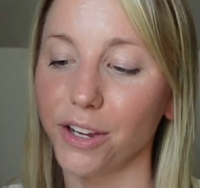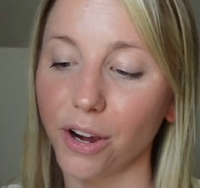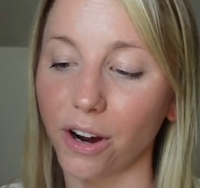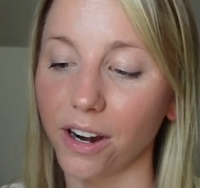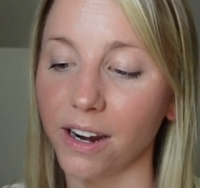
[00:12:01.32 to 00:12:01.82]

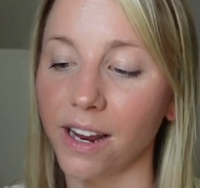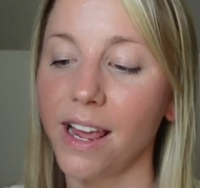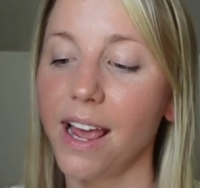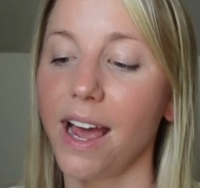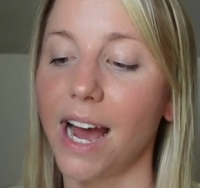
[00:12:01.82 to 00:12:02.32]
yarn,
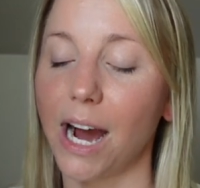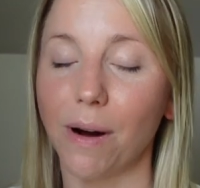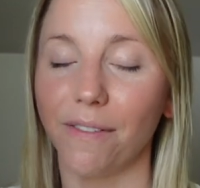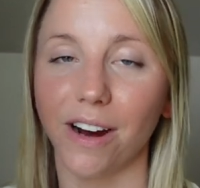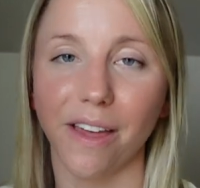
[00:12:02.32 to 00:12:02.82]

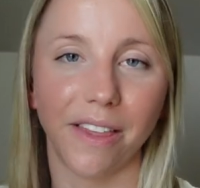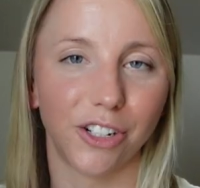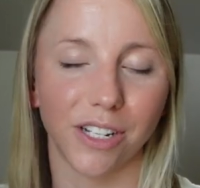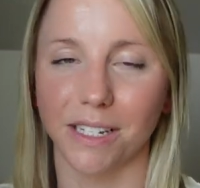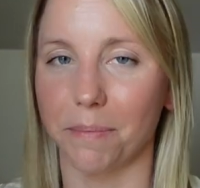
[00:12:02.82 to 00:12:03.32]
however I
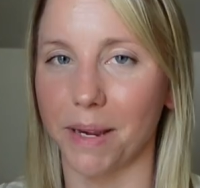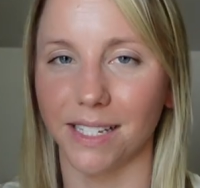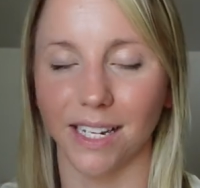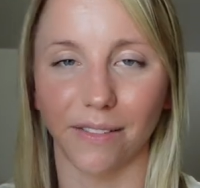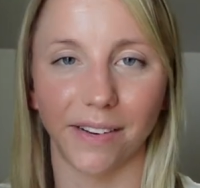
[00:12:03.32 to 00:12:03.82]
think just a
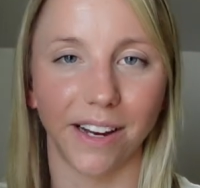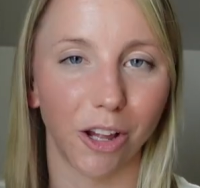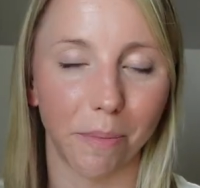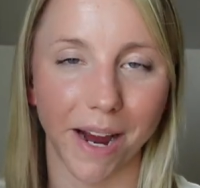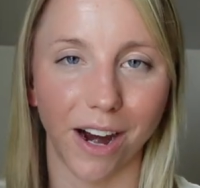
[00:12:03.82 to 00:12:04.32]
basic
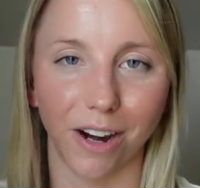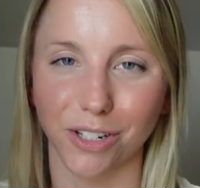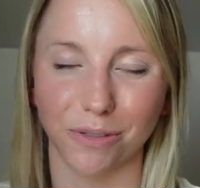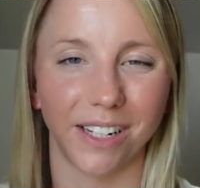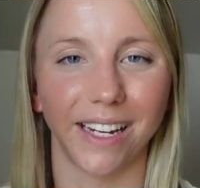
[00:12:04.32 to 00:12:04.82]
vanilla pair
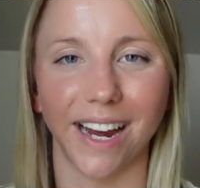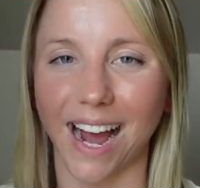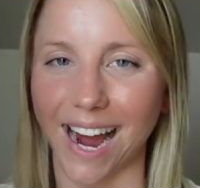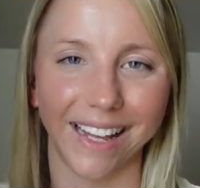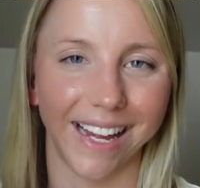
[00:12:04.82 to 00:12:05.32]
to really
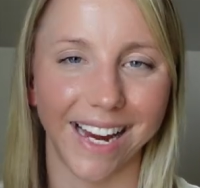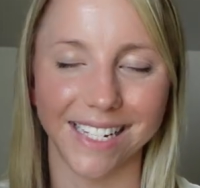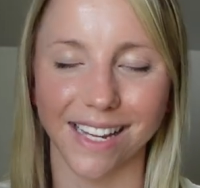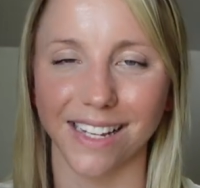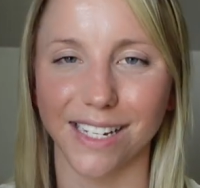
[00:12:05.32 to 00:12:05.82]

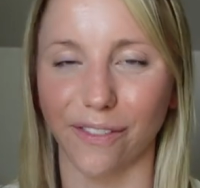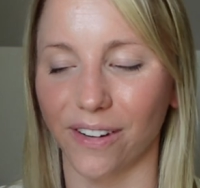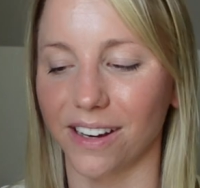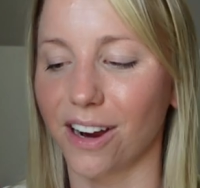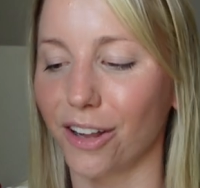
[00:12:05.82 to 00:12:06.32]
highlight the
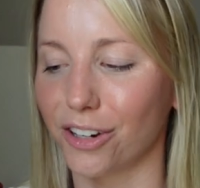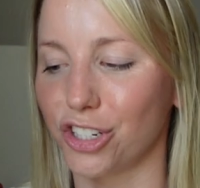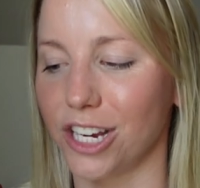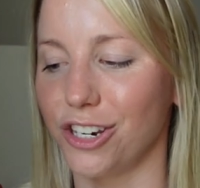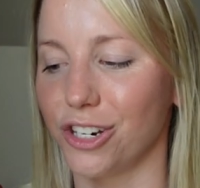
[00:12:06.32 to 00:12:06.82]
different color
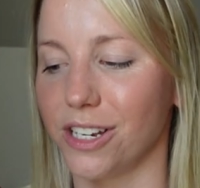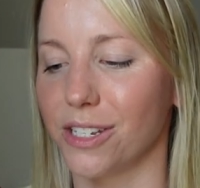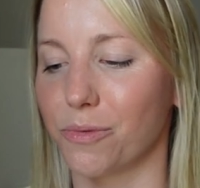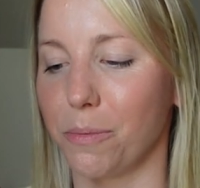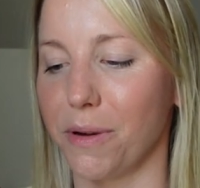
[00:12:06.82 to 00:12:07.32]

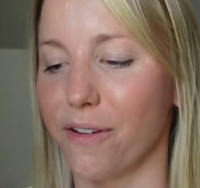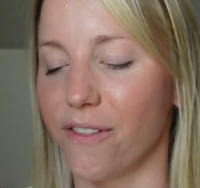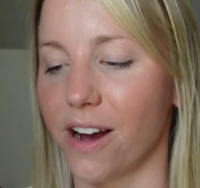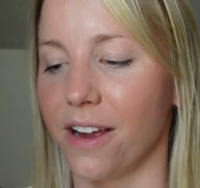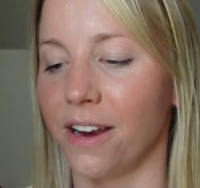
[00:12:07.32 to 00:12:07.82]
changes would be
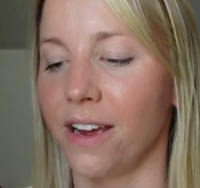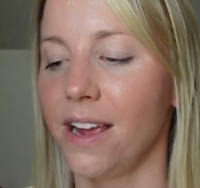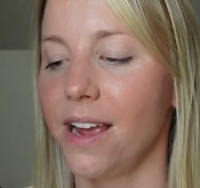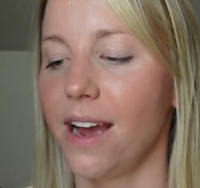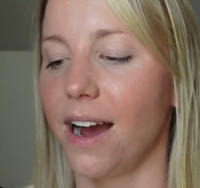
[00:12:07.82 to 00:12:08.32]
fun.
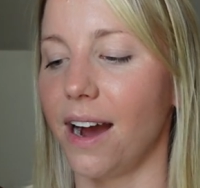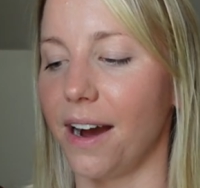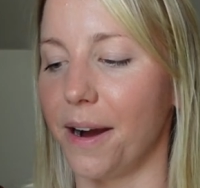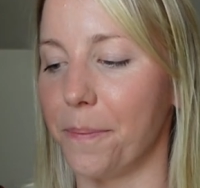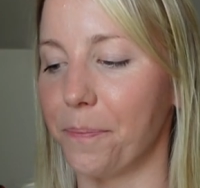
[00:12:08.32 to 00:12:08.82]

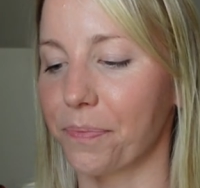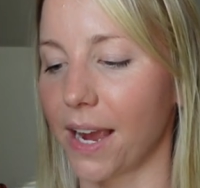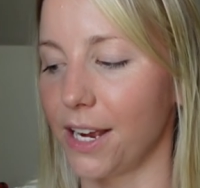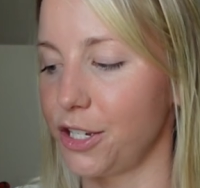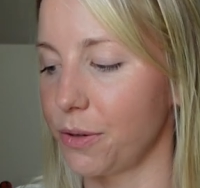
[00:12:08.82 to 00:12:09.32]
Um,
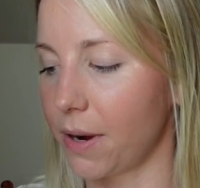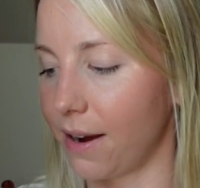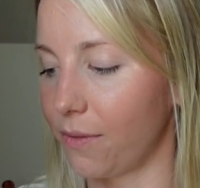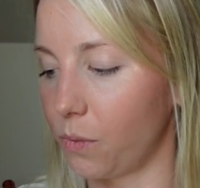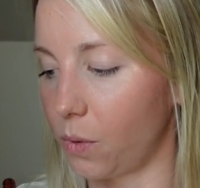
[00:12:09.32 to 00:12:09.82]
I do
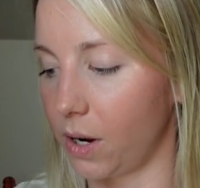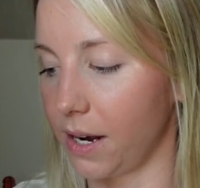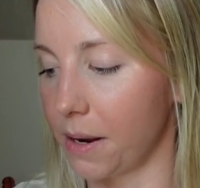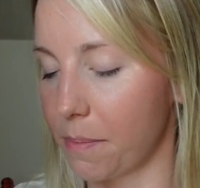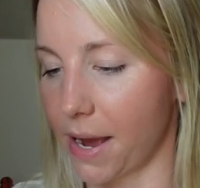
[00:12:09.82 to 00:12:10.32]
have
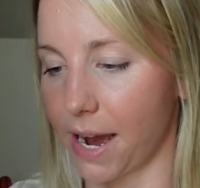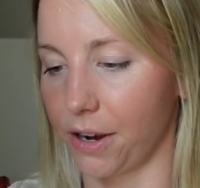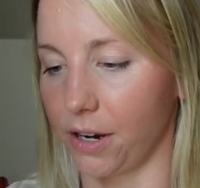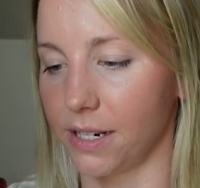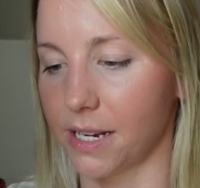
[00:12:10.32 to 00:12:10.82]
one
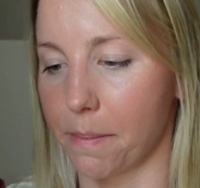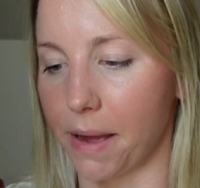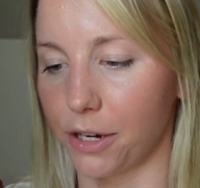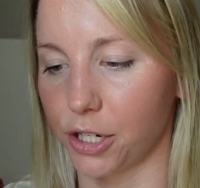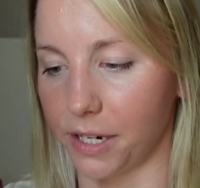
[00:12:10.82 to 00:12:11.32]
pattern to
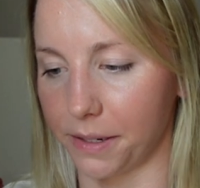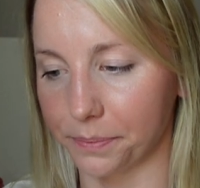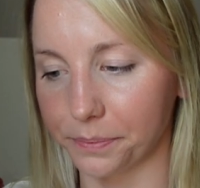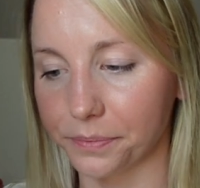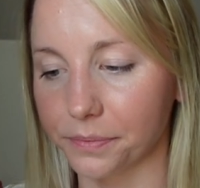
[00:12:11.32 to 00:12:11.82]
mention